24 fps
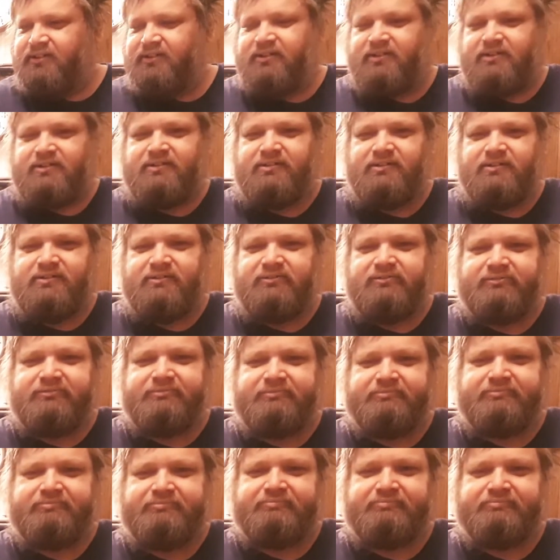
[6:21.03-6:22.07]

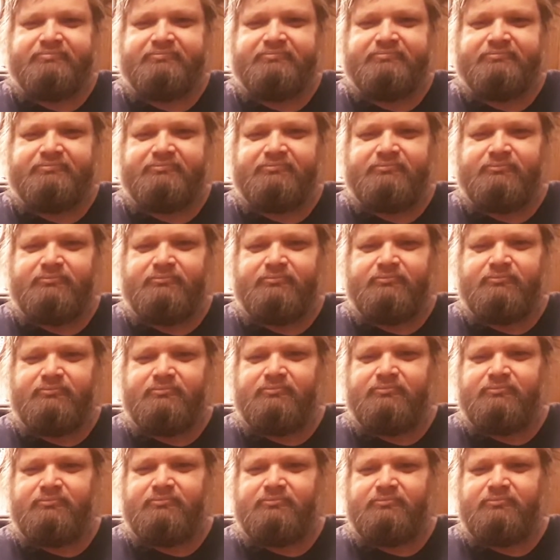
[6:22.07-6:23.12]

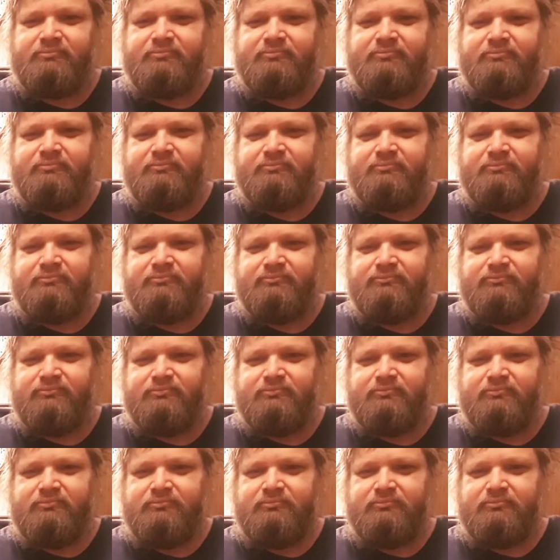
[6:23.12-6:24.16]

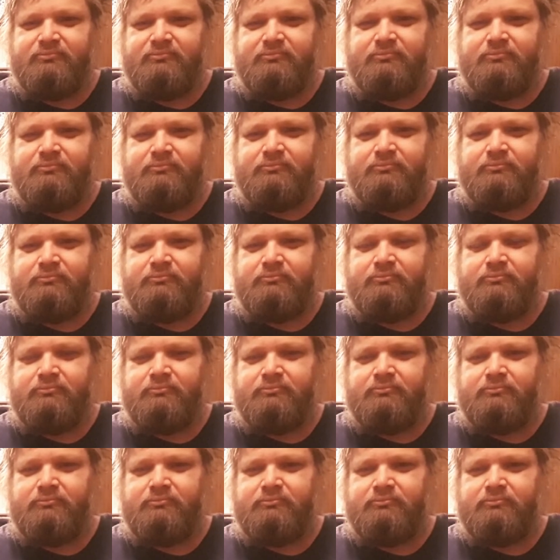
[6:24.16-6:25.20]

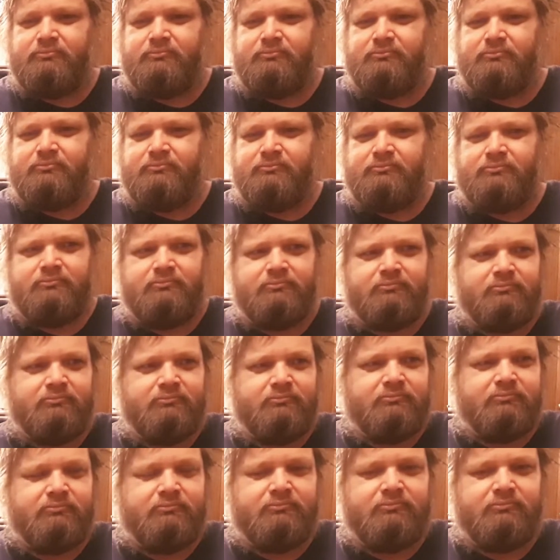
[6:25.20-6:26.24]

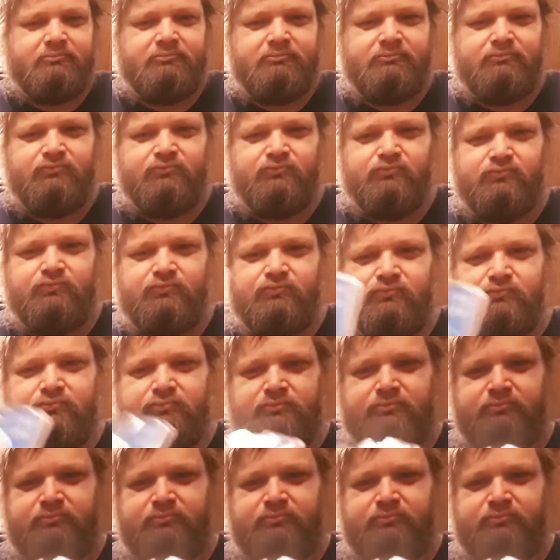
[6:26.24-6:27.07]
[no speech]